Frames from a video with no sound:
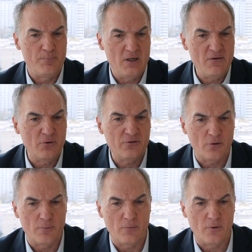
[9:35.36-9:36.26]
Even
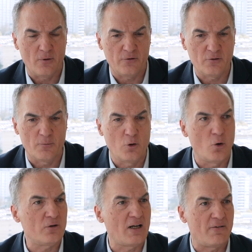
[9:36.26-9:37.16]
some
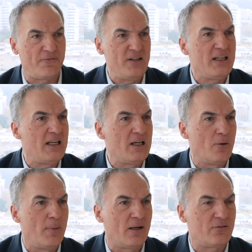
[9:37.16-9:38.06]
courts are thinking
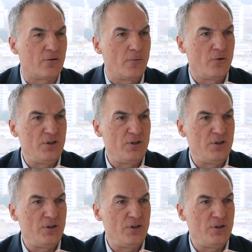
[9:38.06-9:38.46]
about